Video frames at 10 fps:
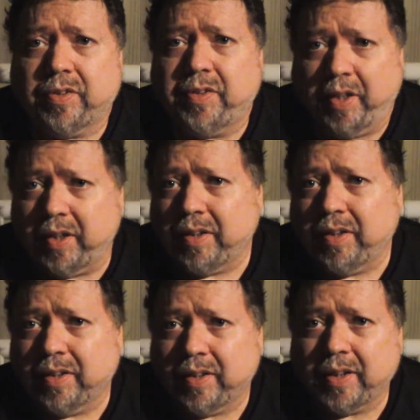done
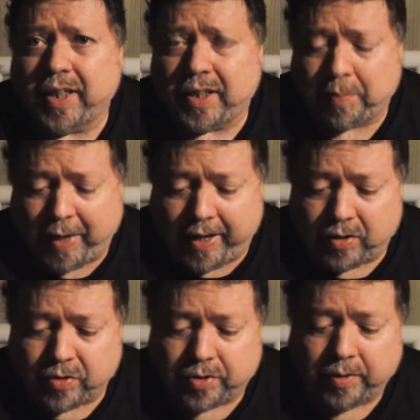in the
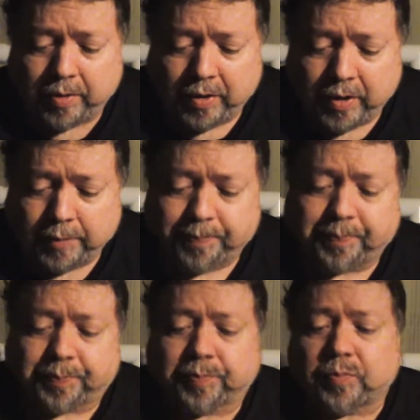pouch.
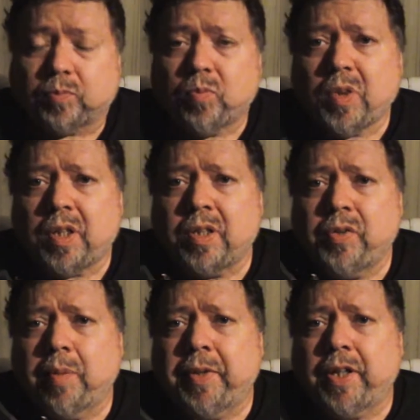So
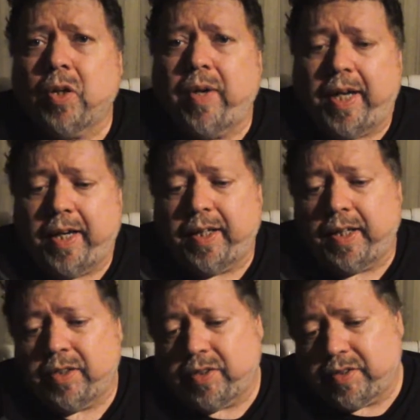I'm going to go ahead
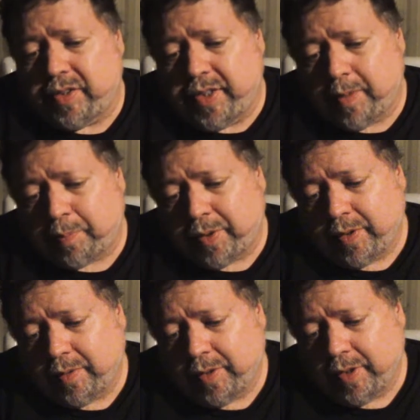and just dip
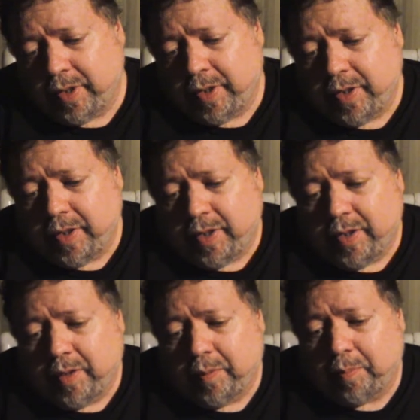
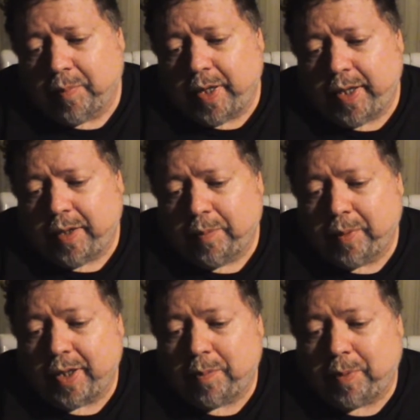my
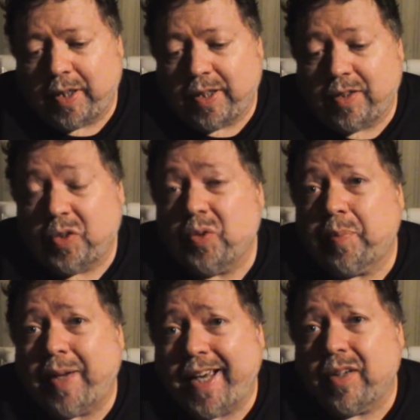pipe into the
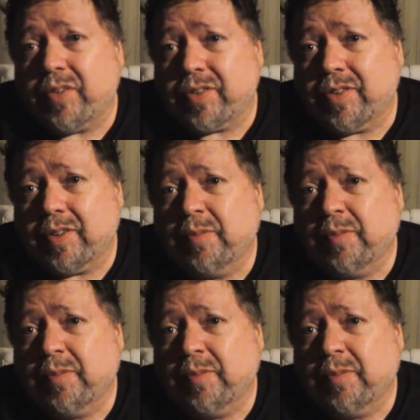pouch